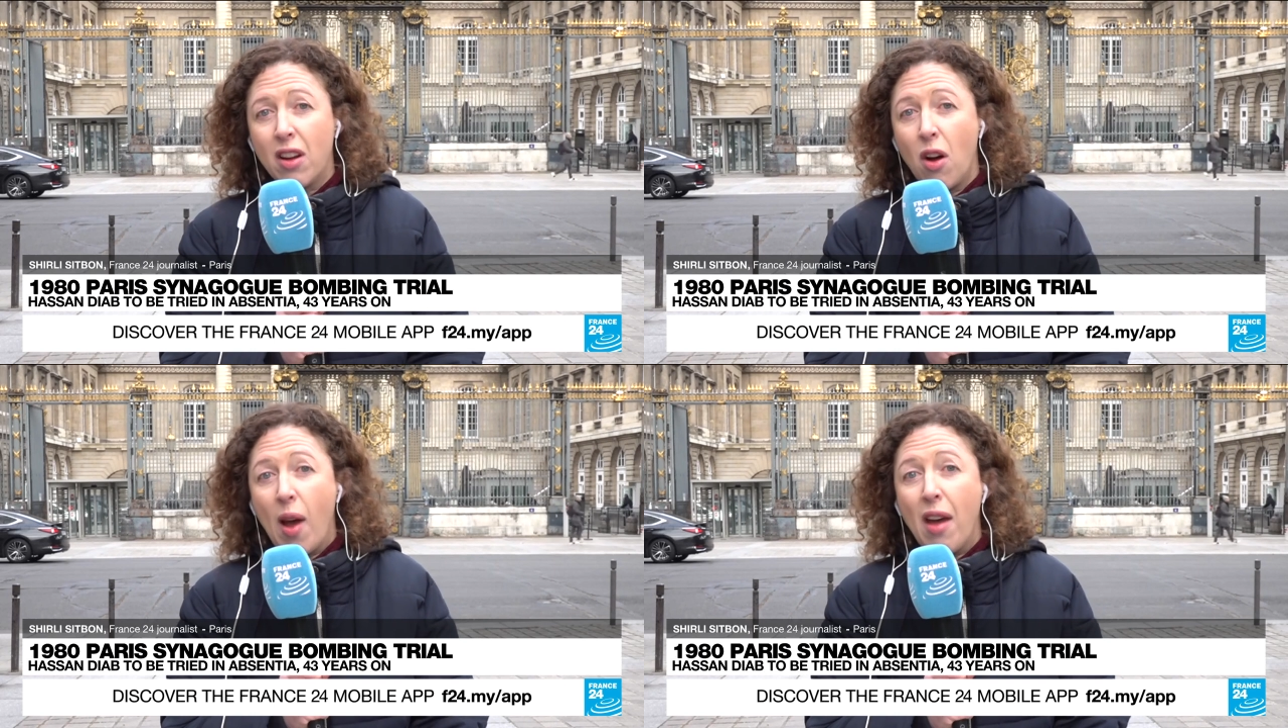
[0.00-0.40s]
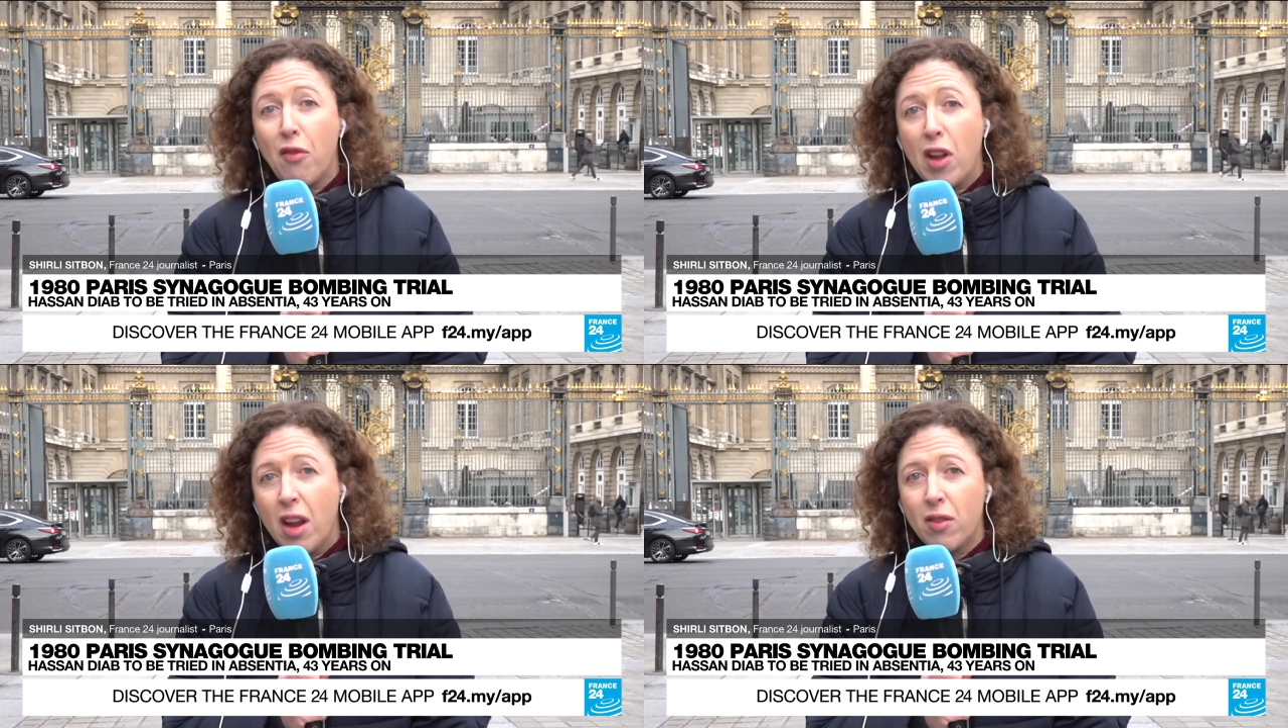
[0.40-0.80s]
to go
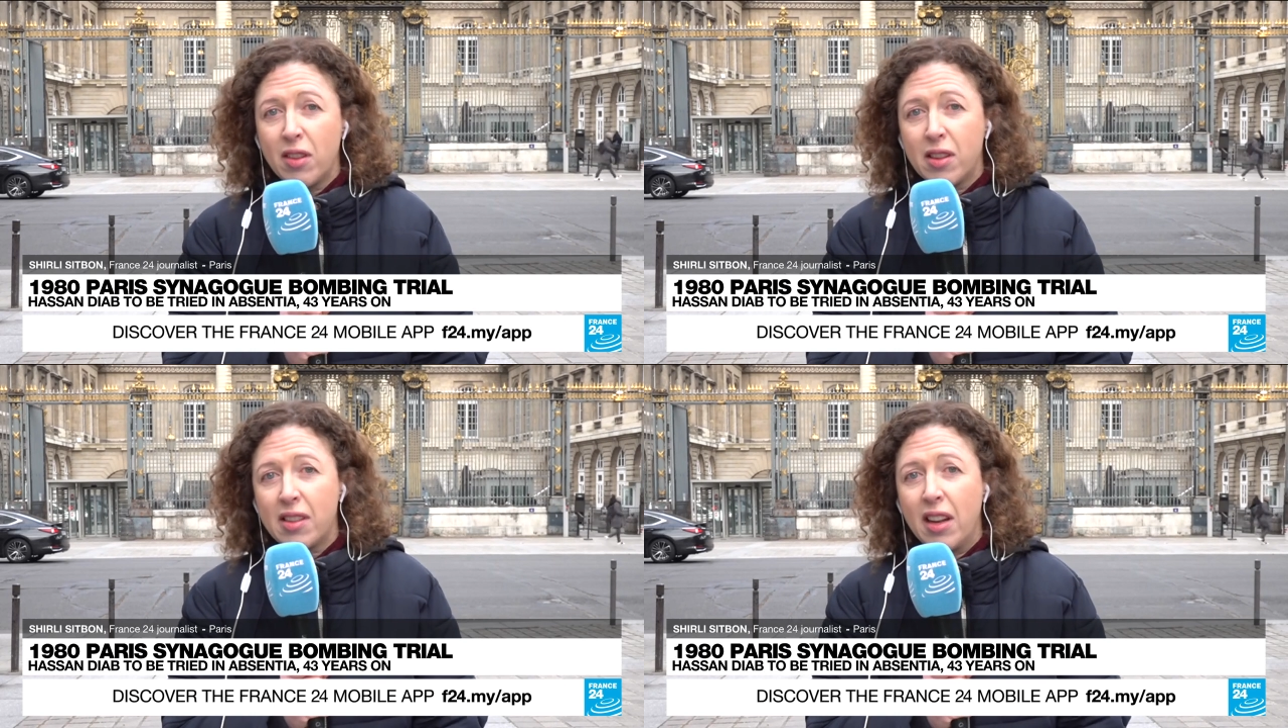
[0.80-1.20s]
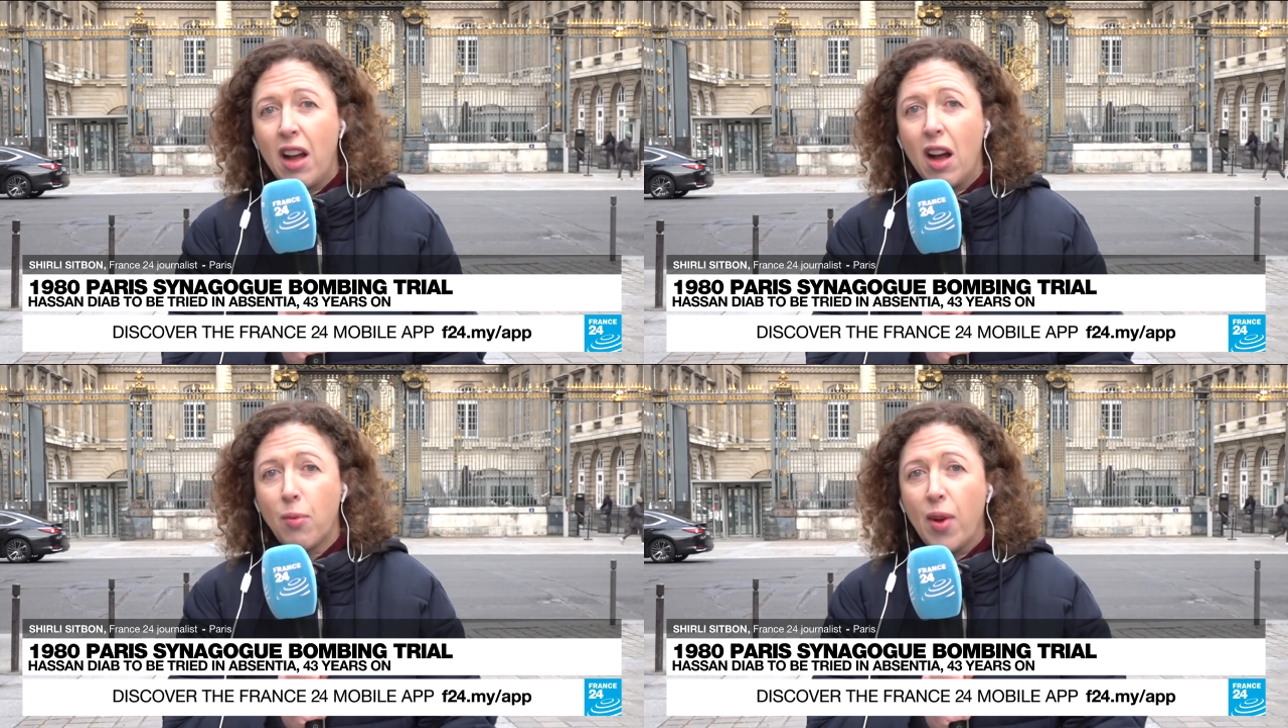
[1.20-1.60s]
every year to the
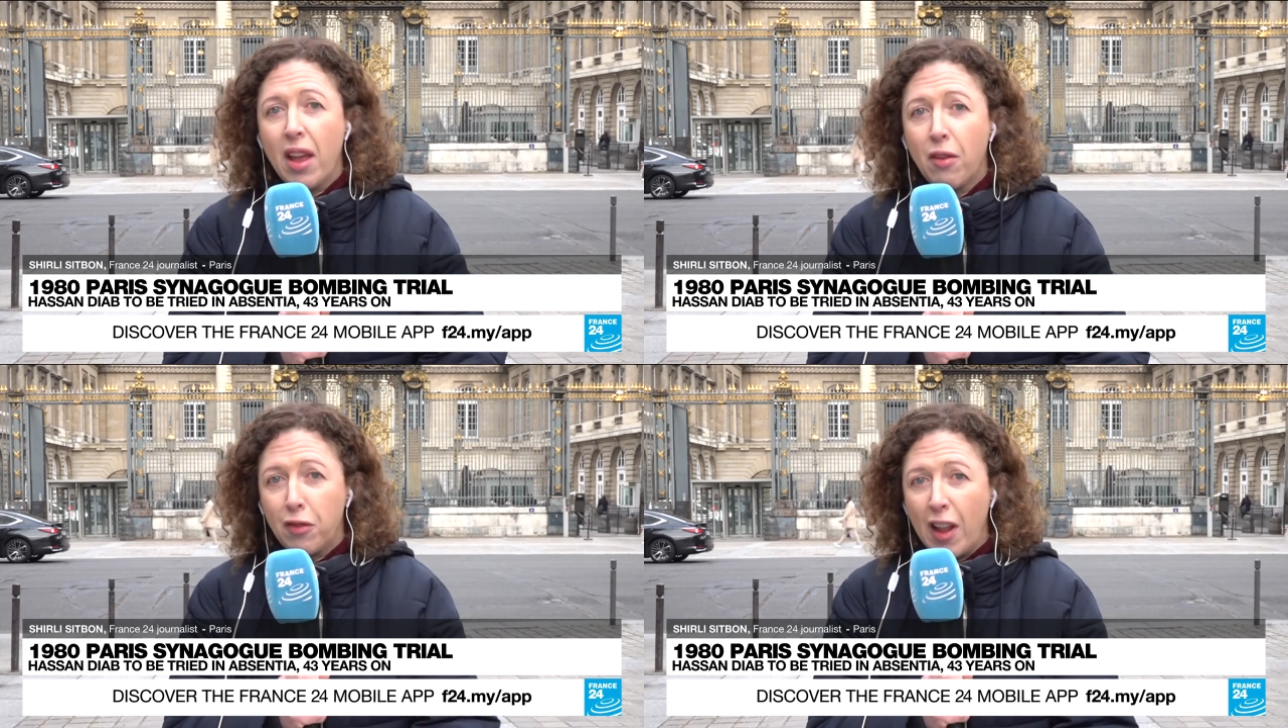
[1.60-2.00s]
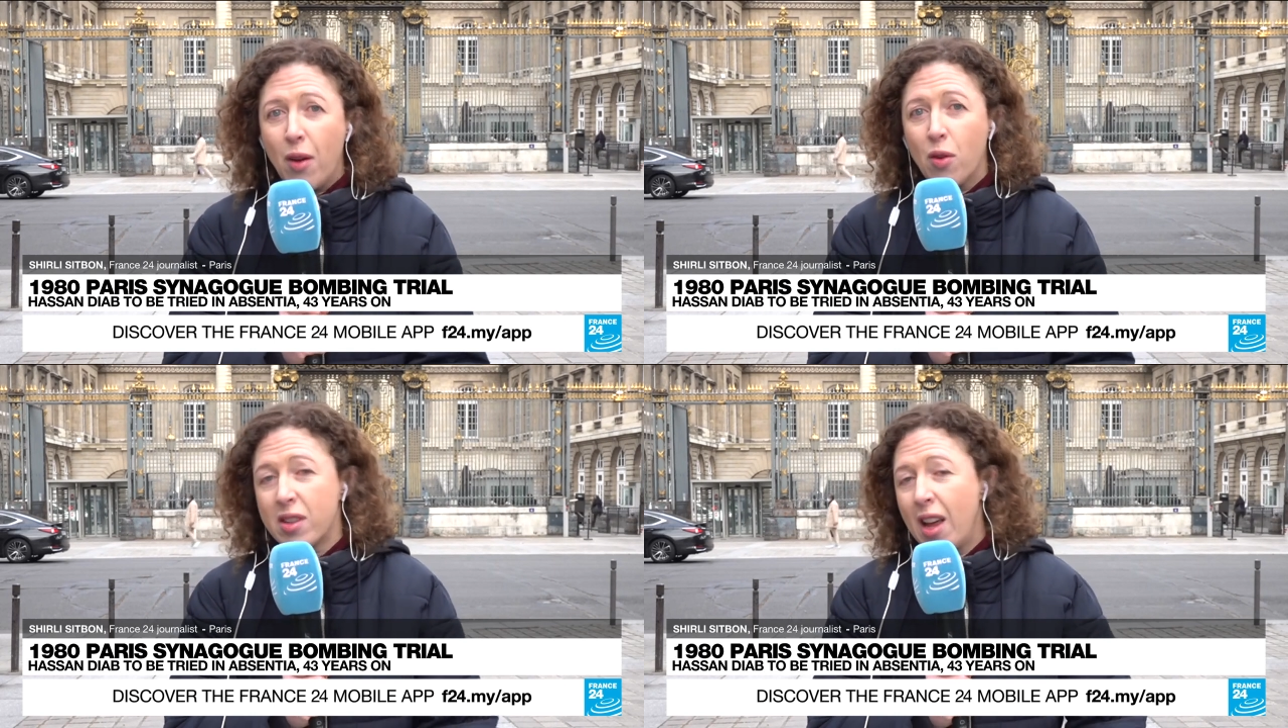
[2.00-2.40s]
synagogue bringing
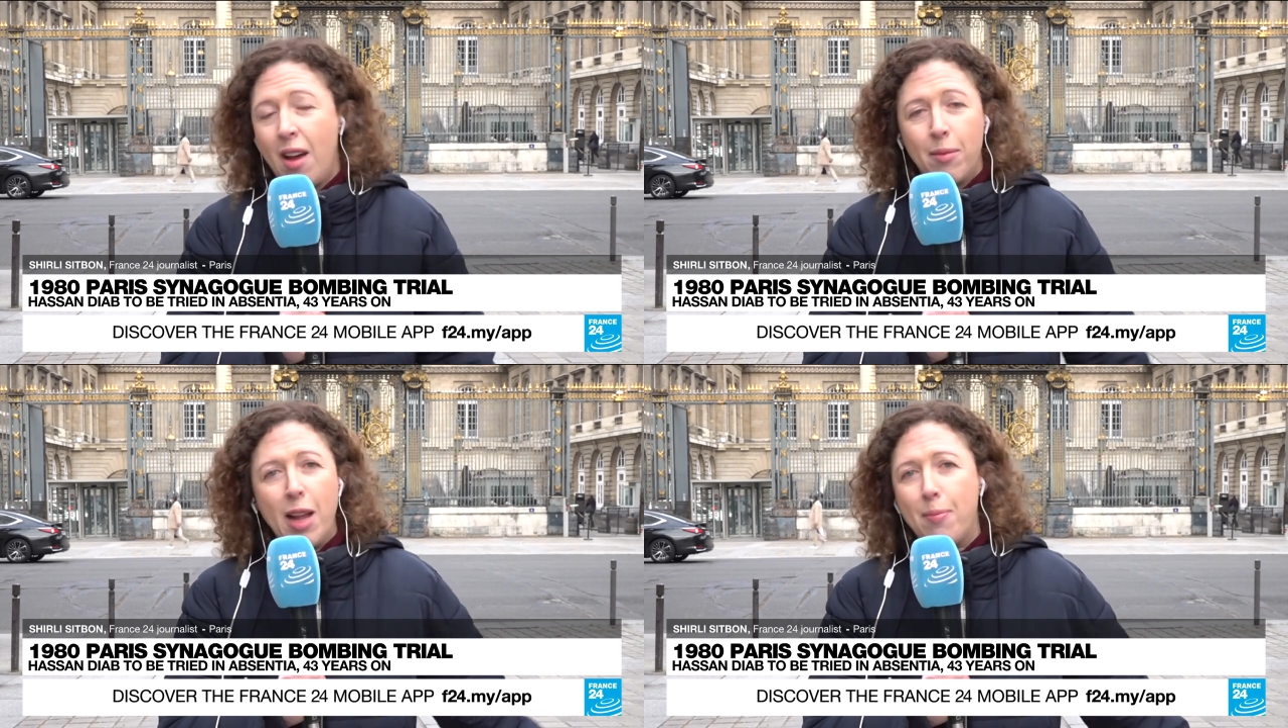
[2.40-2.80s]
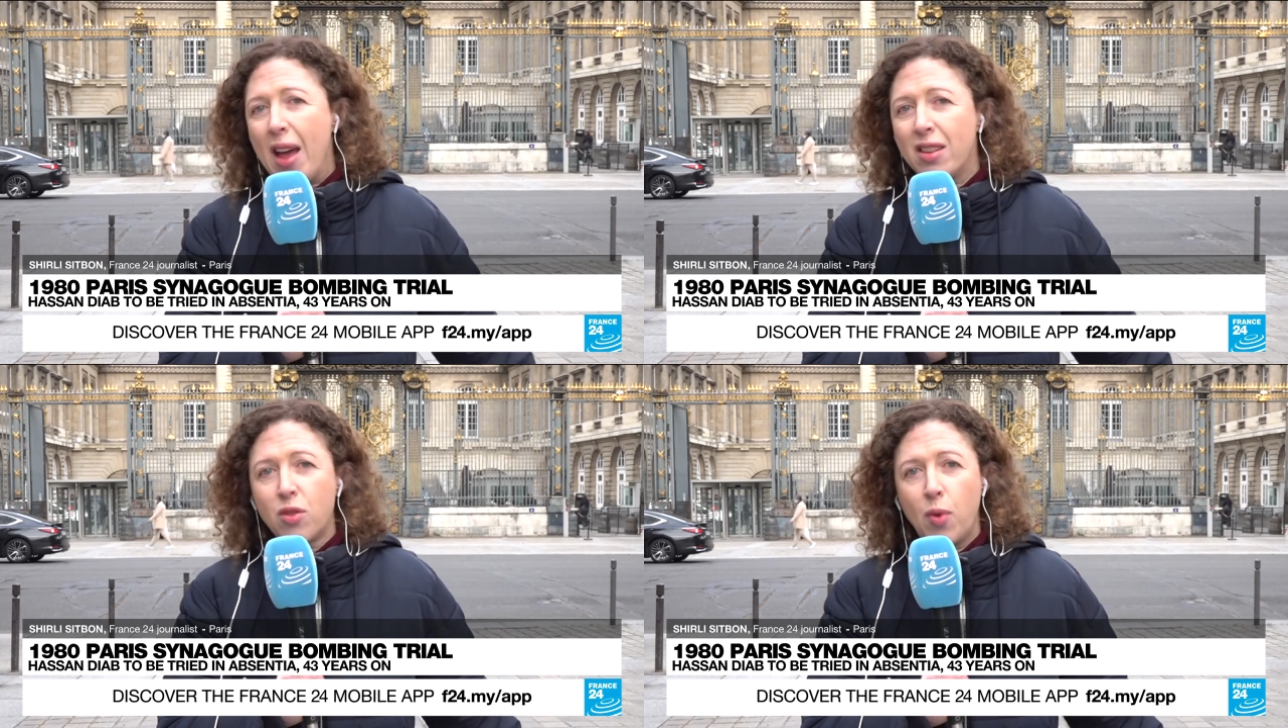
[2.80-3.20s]
flowers, but they
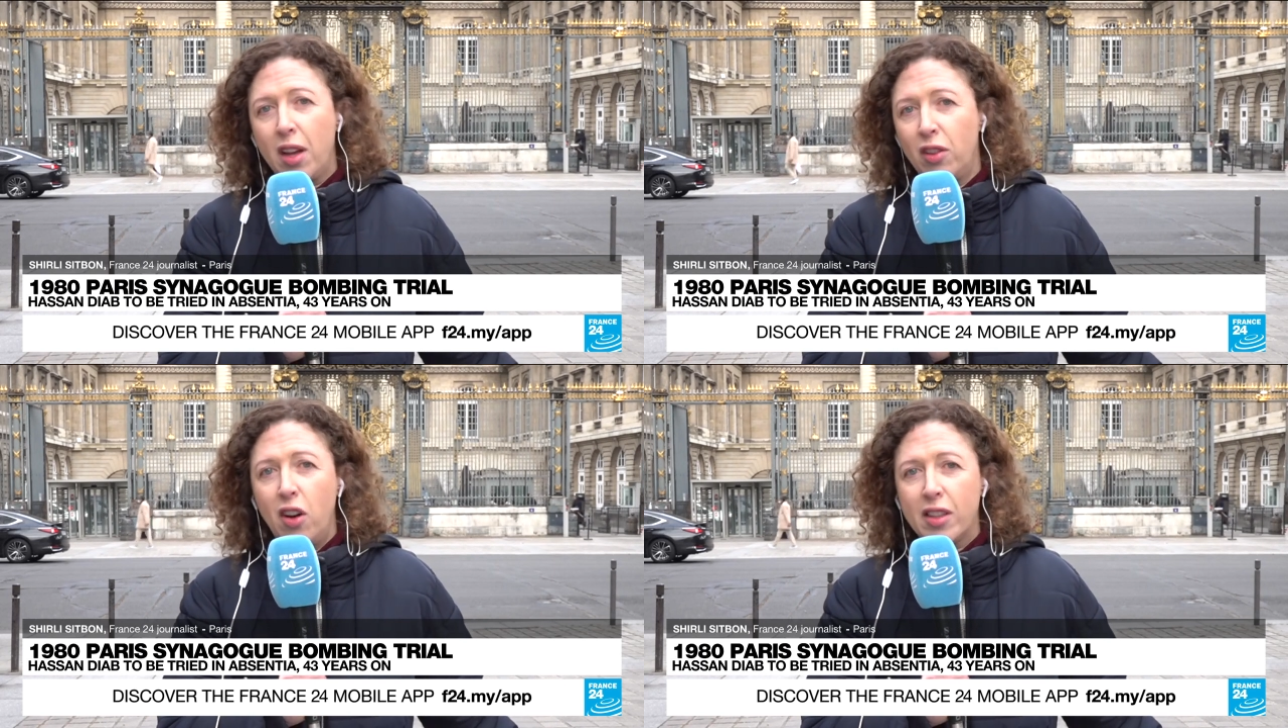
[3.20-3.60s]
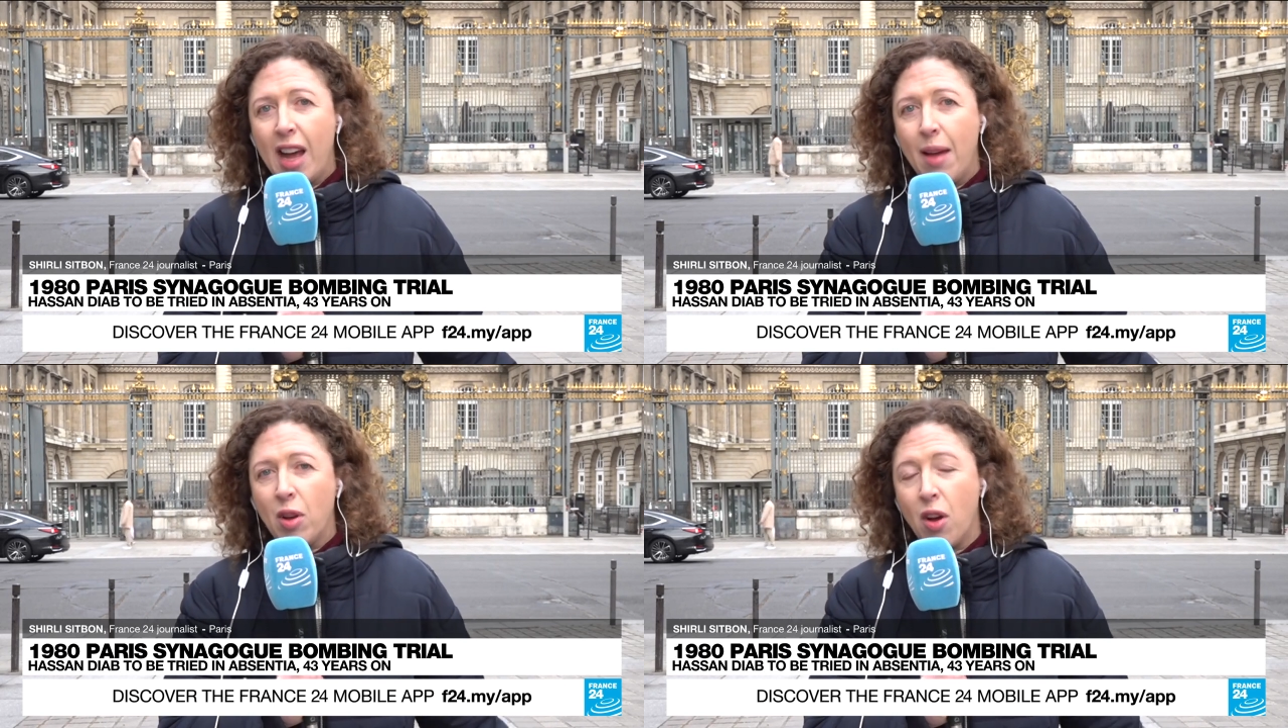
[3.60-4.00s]
passed away a long
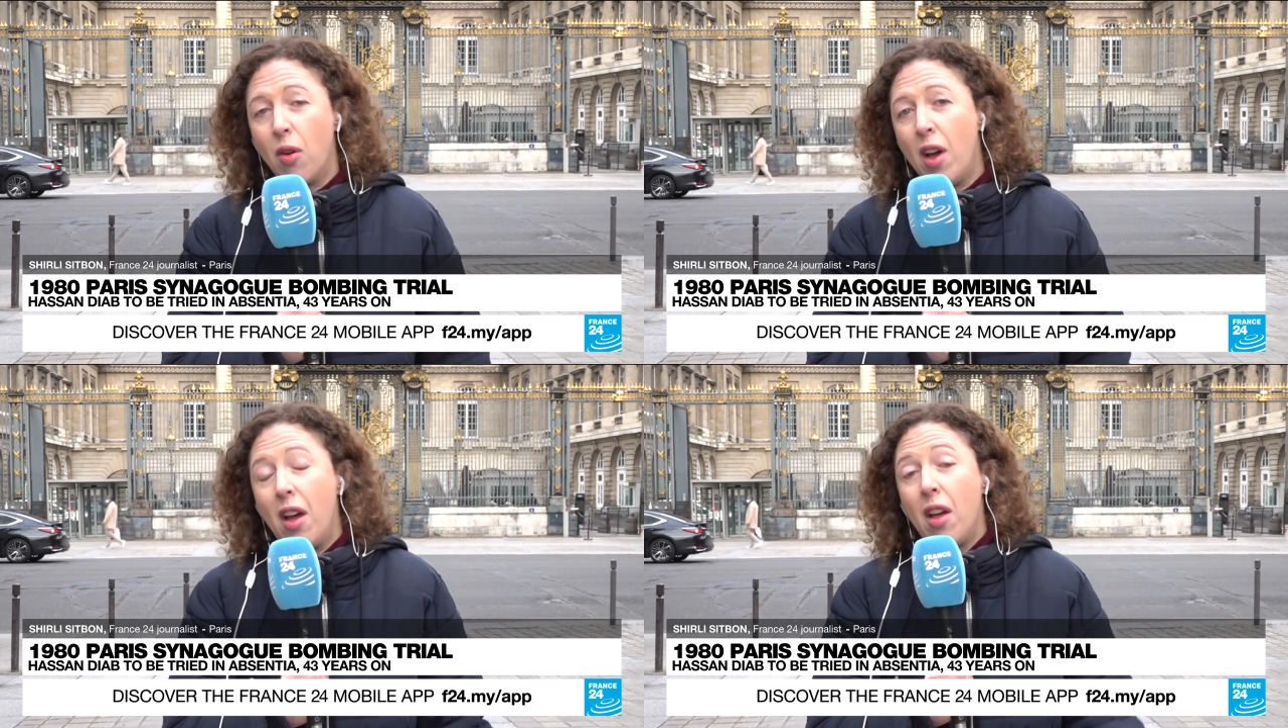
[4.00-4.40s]
time ago.